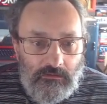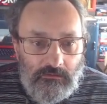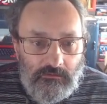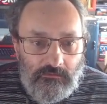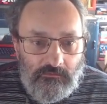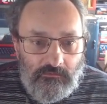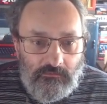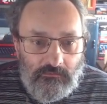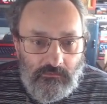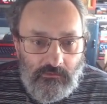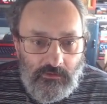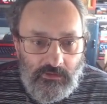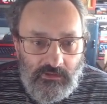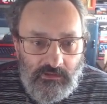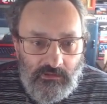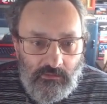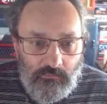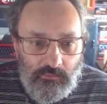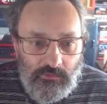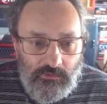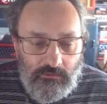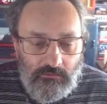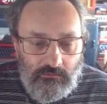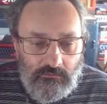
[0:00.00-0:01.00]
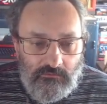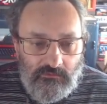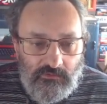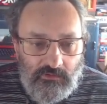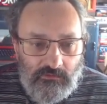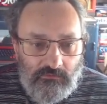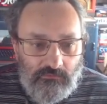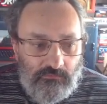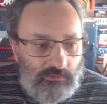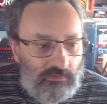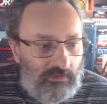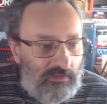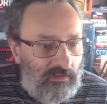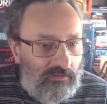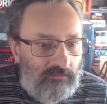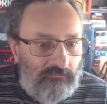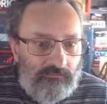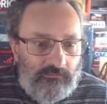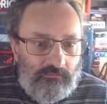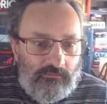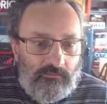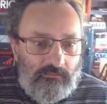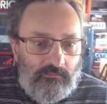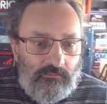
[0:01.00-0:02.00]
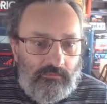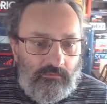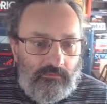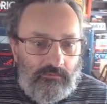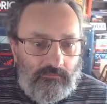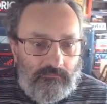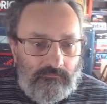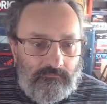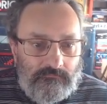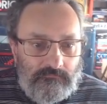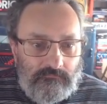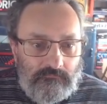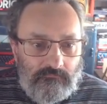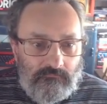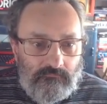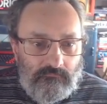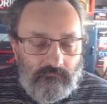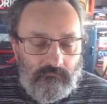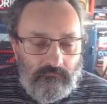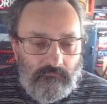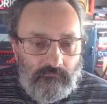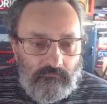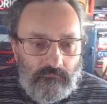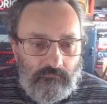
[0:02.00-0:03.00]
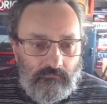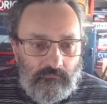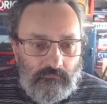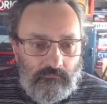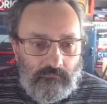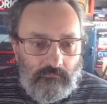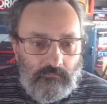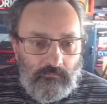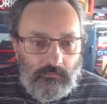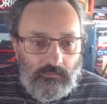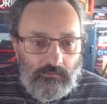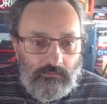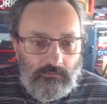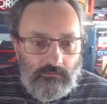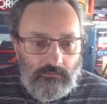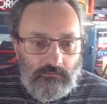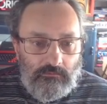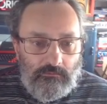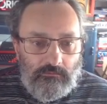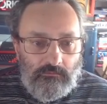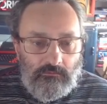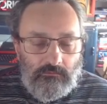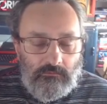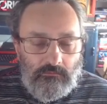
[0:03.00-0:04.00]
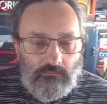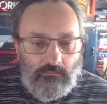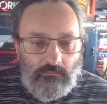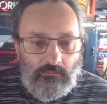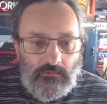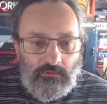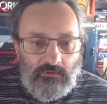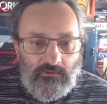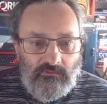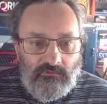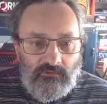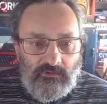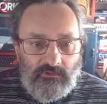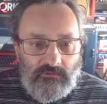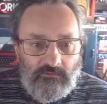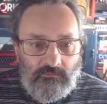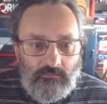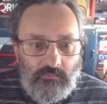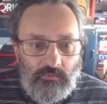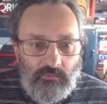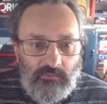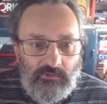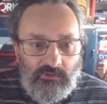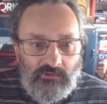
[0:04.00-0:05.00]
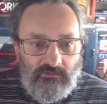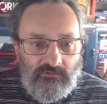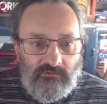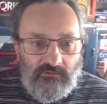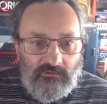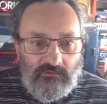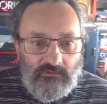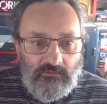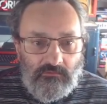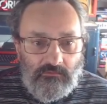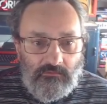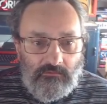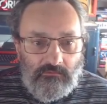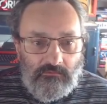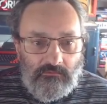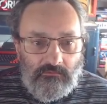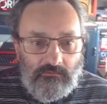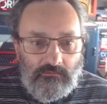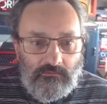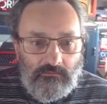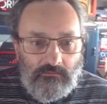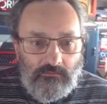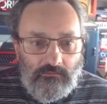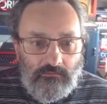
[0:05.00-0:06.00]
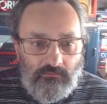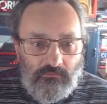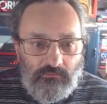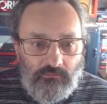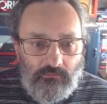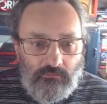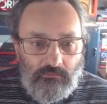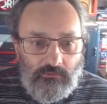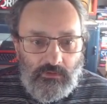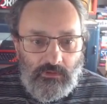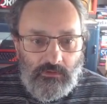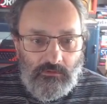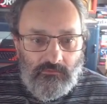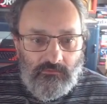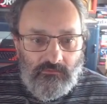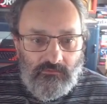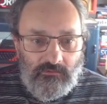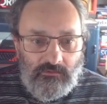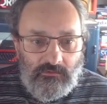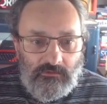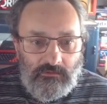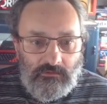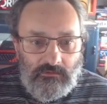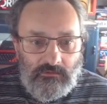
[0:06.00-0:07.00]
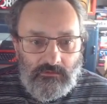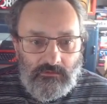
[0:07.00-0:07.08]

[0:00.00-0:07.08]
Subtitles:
So here we know that we have some. No, so where is it? Maybe it's in the screwed out there.